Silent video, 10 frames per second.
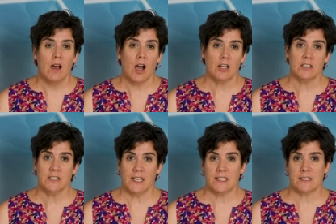Heartland
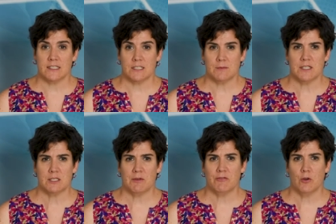Ag Systems has
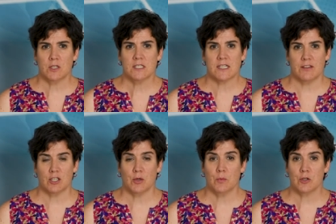been focused on the
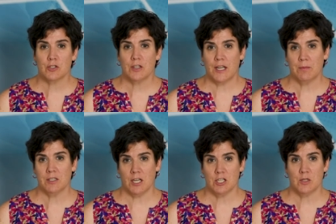commercial
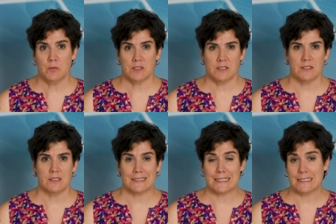application business
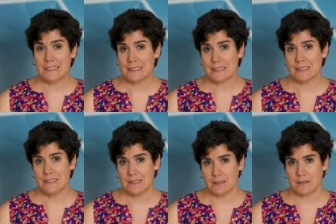since
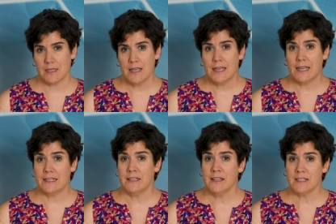1966, and
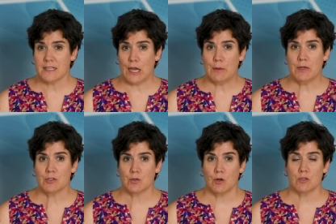in that time has
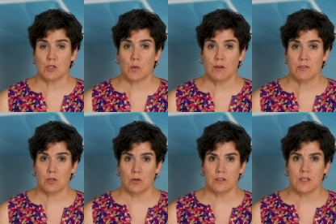grown to 12
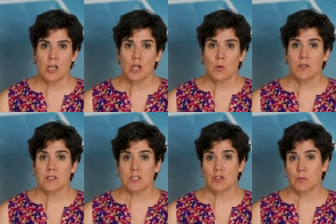stores, with
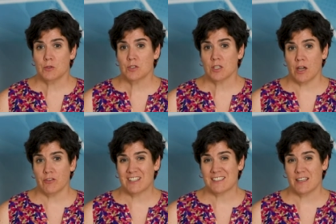distribution
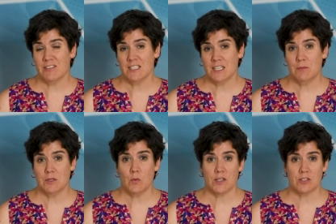covering 17
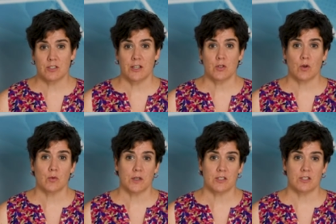Midwestern and
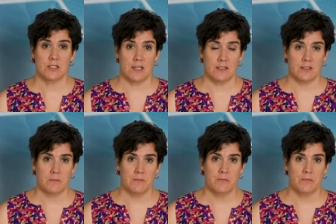Northwestern states.